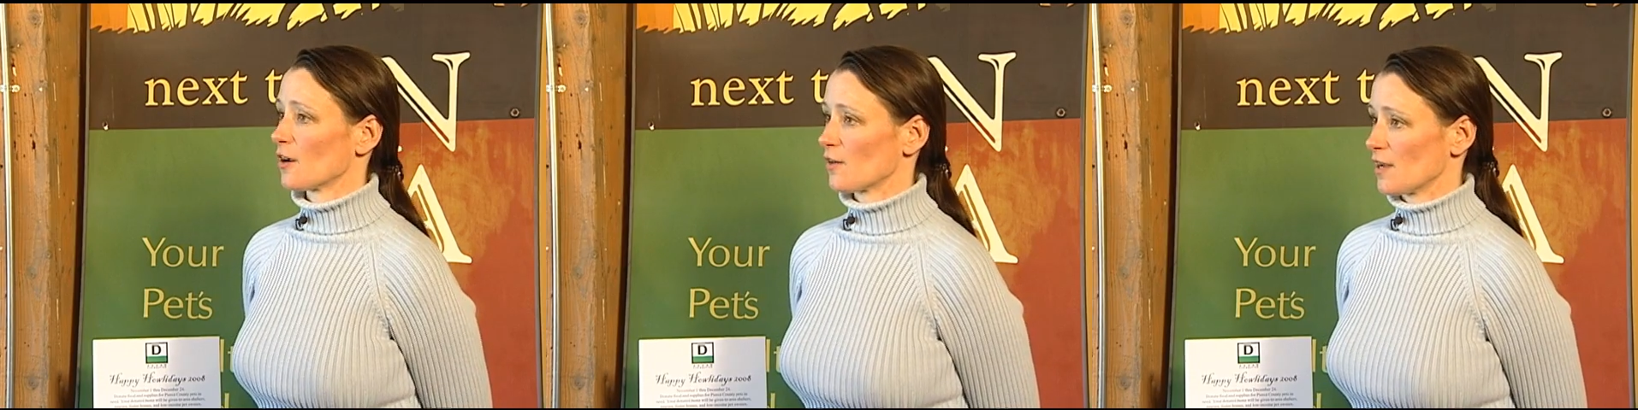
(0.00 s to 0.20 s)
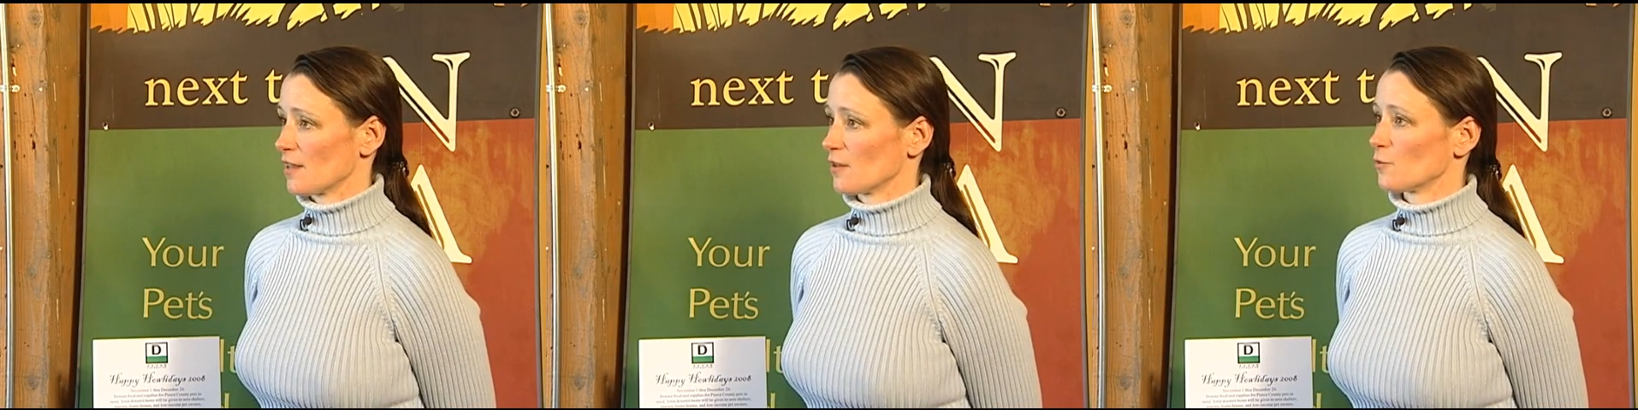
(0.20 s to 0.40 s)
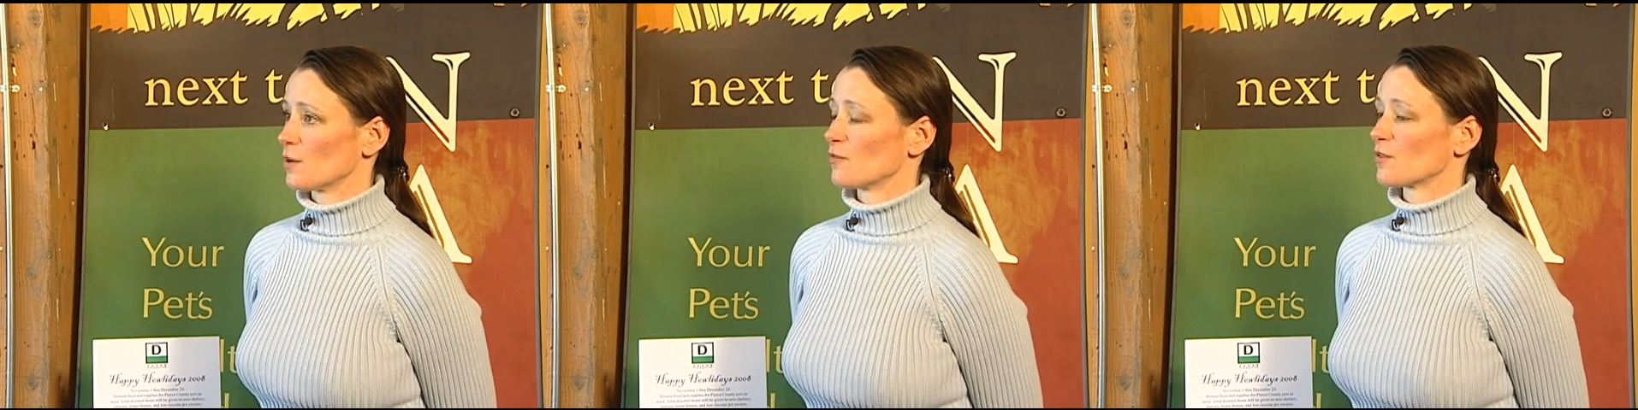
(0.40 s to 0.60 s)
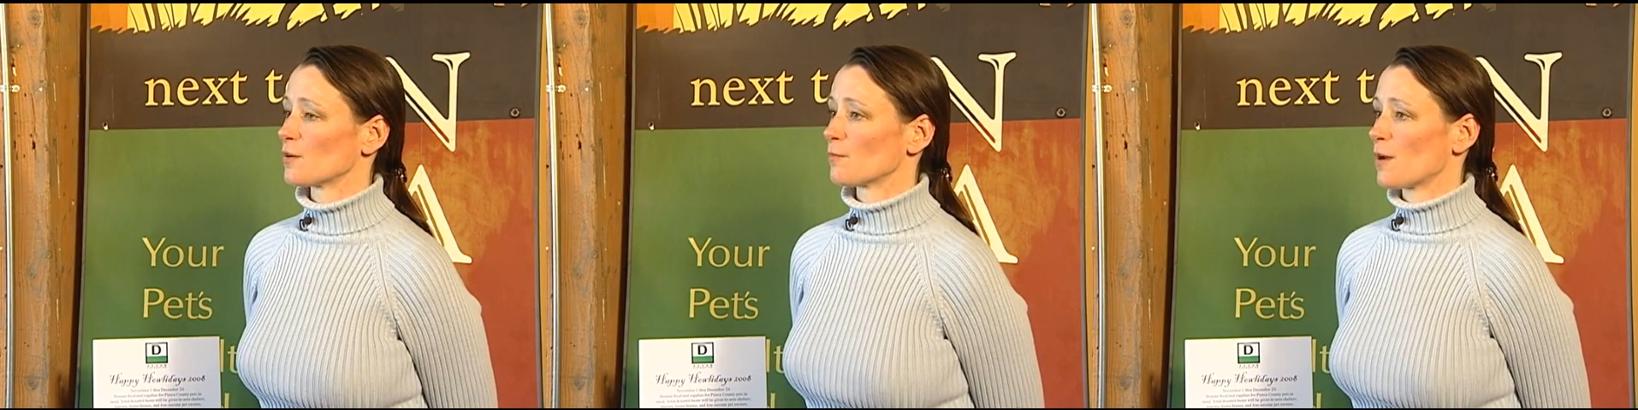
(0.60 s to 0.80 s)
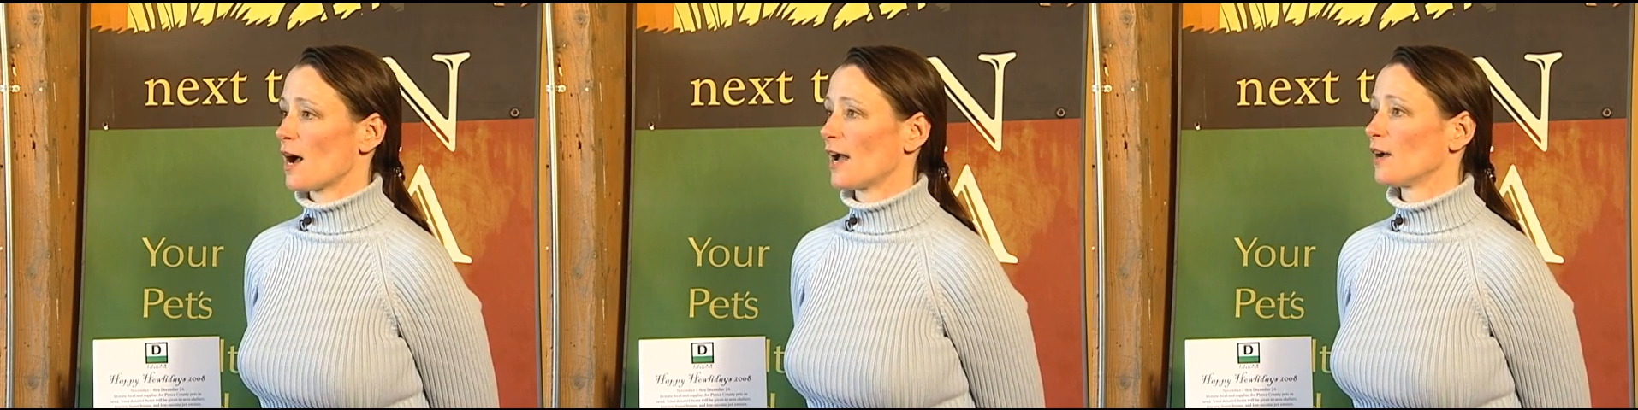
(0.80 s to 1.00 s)
area that we've
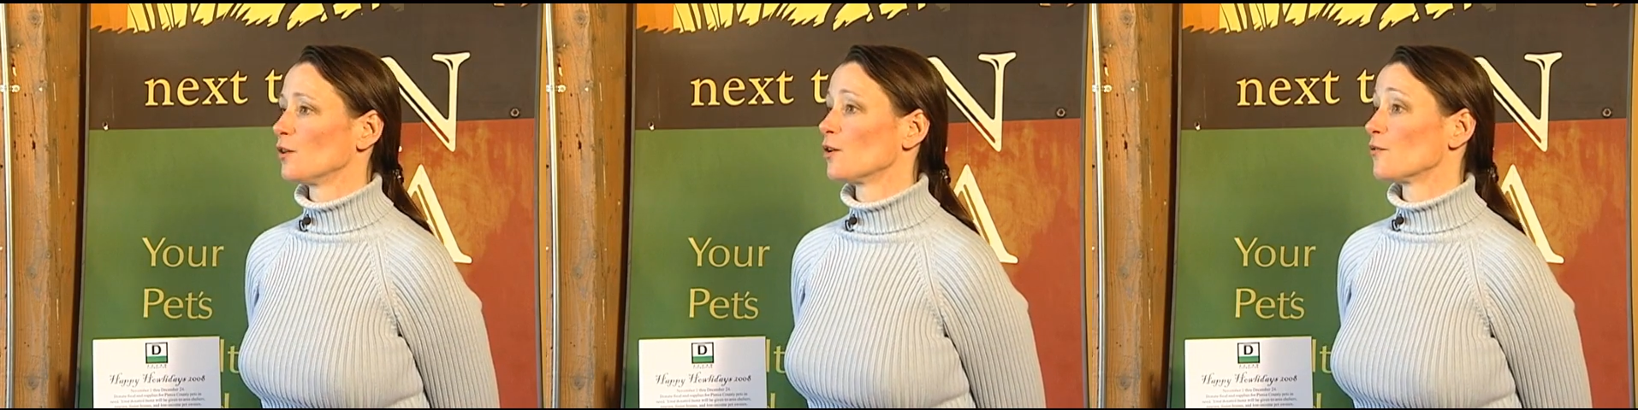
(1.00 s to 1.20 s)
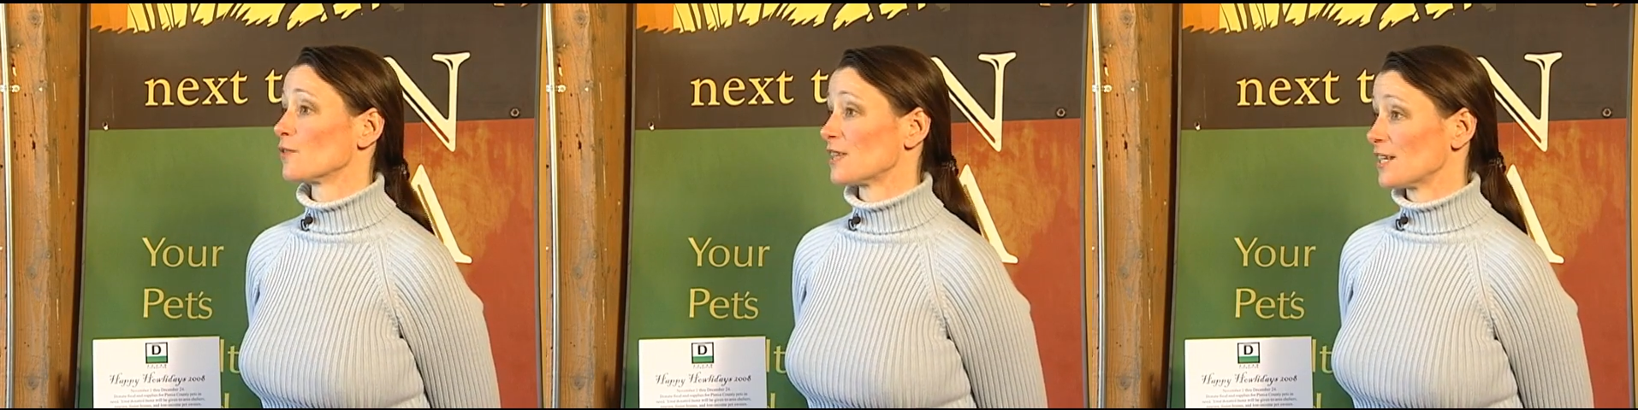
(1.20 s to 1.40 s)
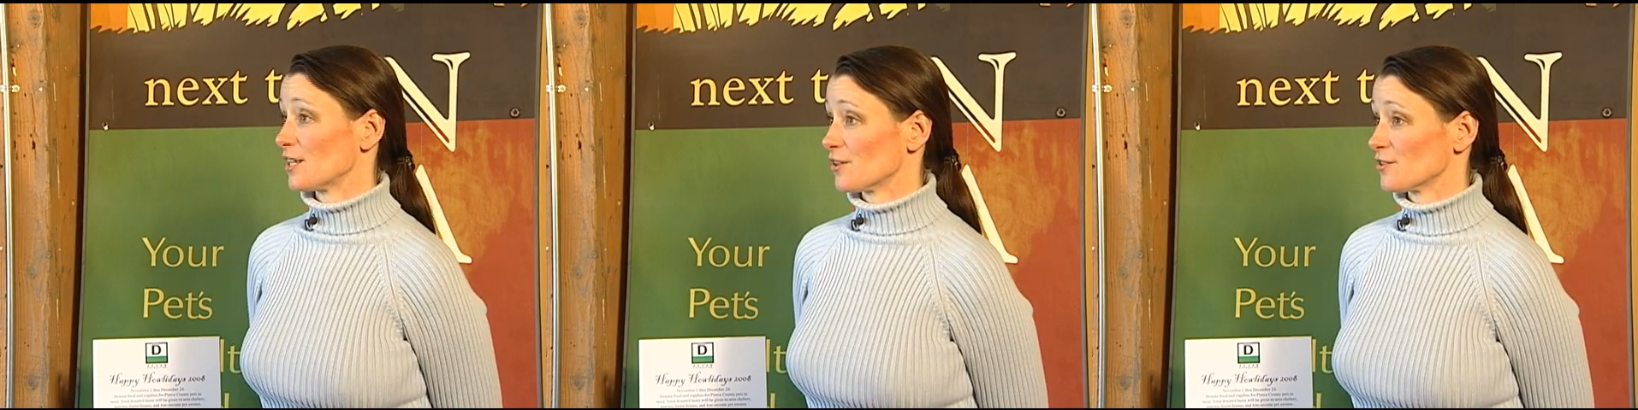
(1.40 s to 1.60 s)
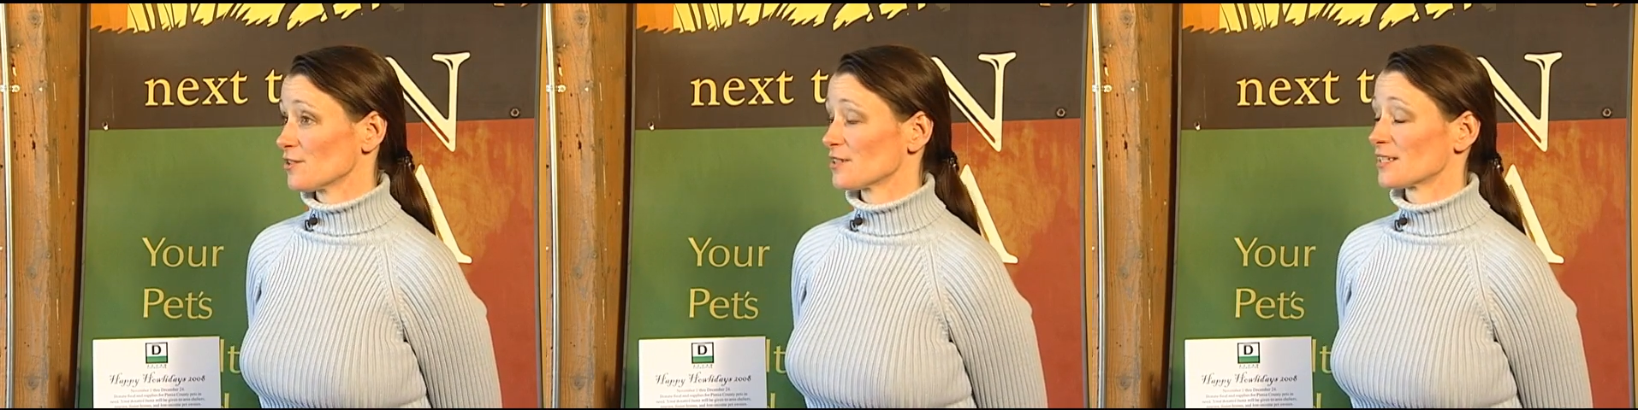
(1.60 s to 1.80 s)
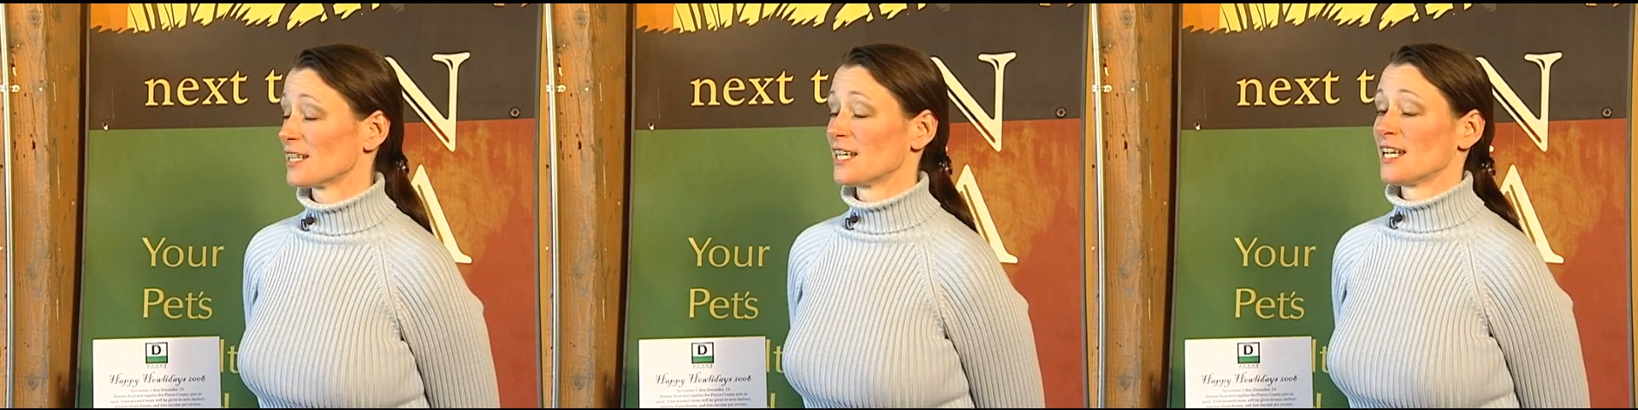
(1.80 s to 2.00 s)
compiled over the
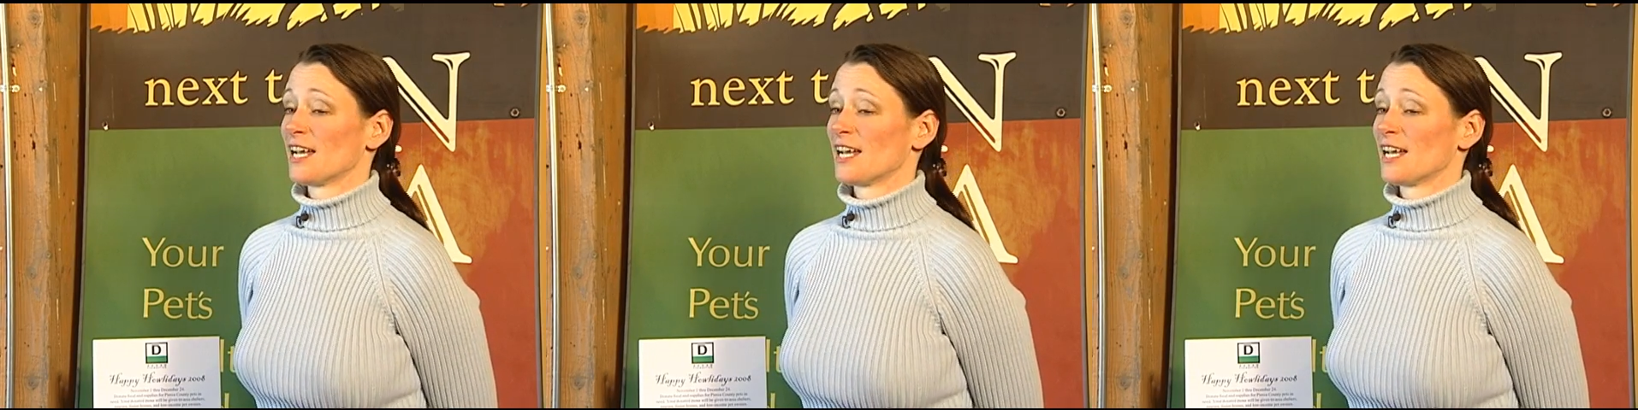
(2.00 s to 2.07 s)
years,